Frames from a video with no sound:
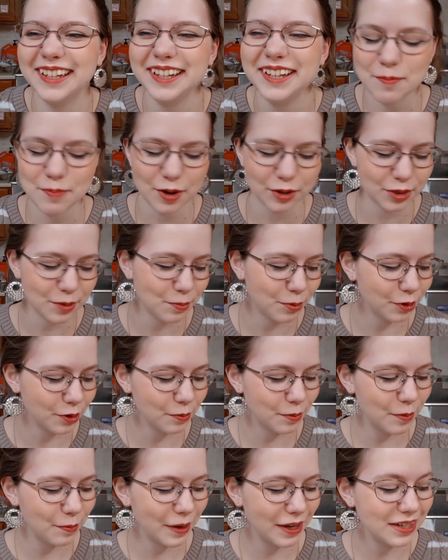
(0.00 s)
about the
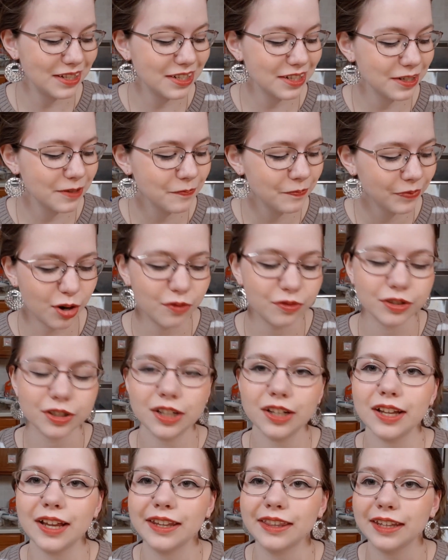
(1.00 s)
portable painter.
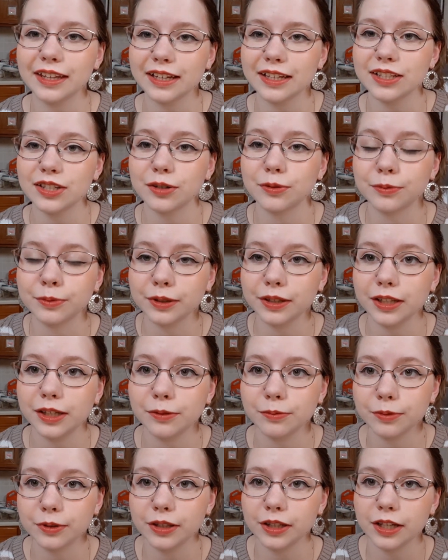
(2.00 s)
Overall, I think it's a
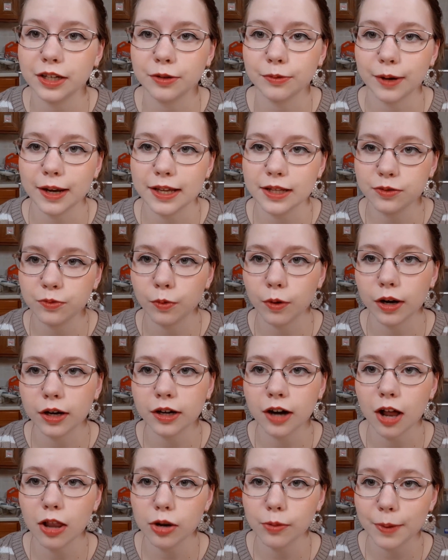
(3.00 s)
really great
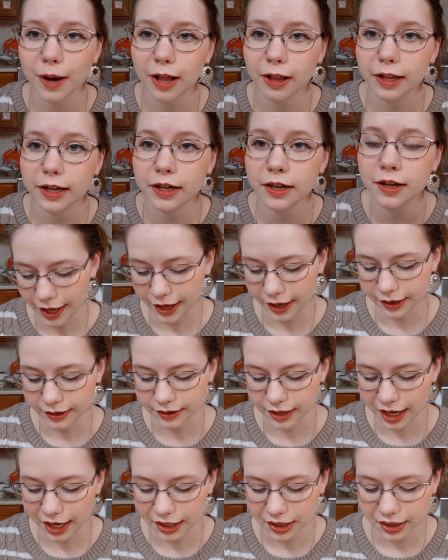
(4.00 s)
watercolor palette, and
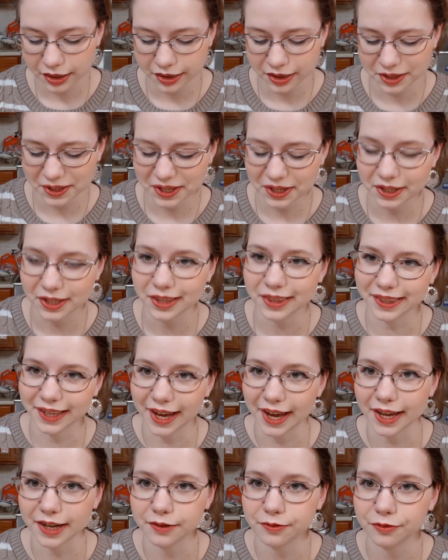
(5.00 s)
I think
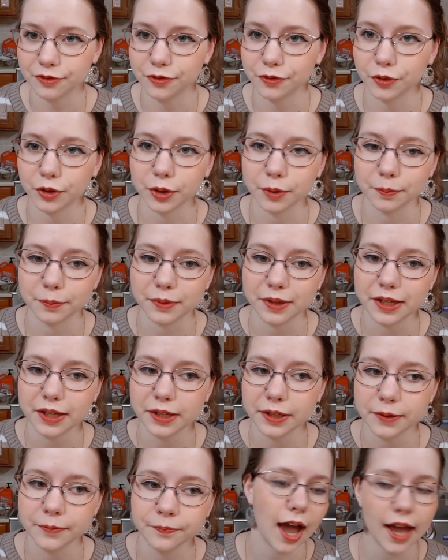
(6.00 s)
that for
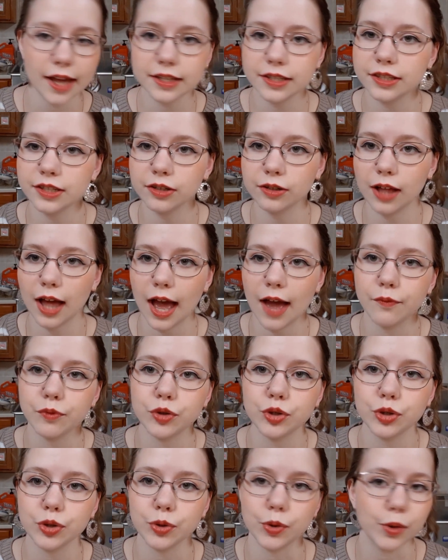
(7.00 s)
me, I still have
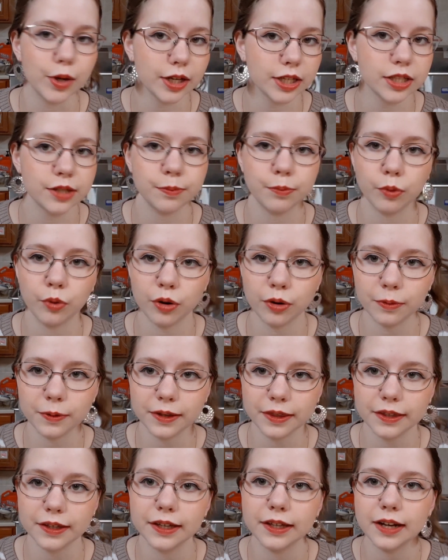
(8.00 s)
to explore
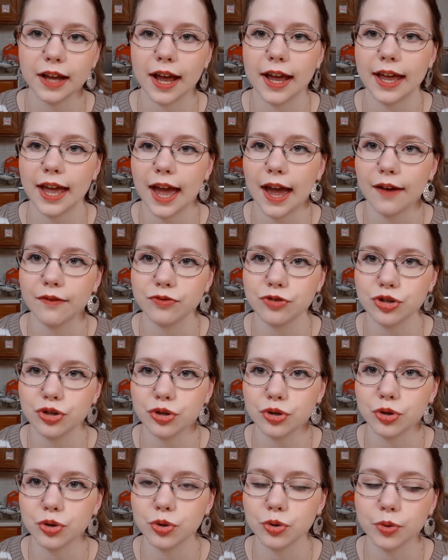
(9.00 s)
with it. I have
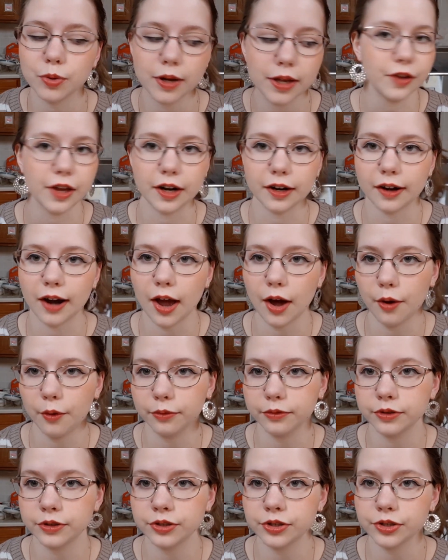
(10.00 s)
to figure
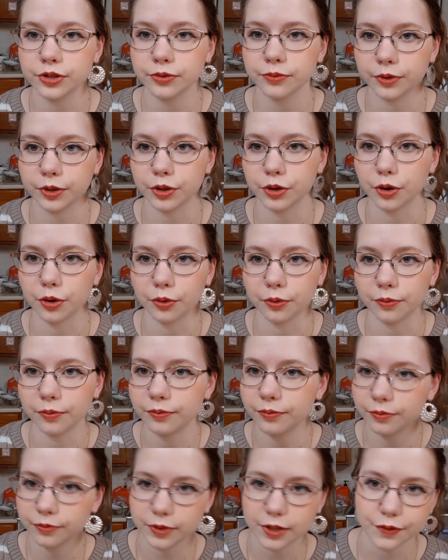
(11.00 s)
out,
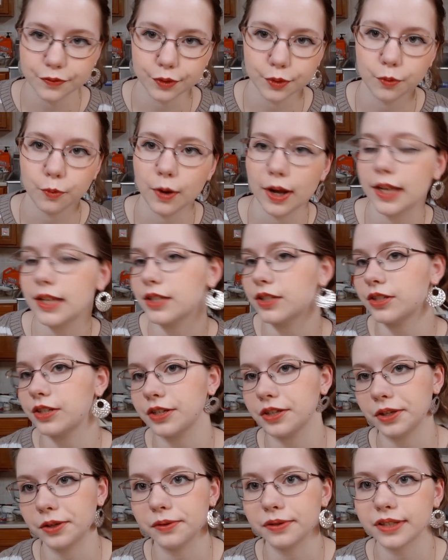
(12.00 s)
different ways to
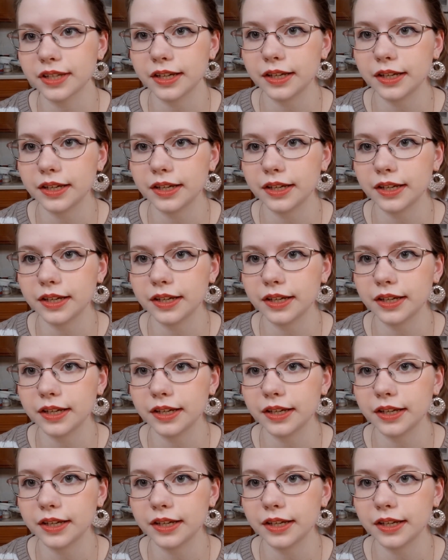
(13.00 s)
use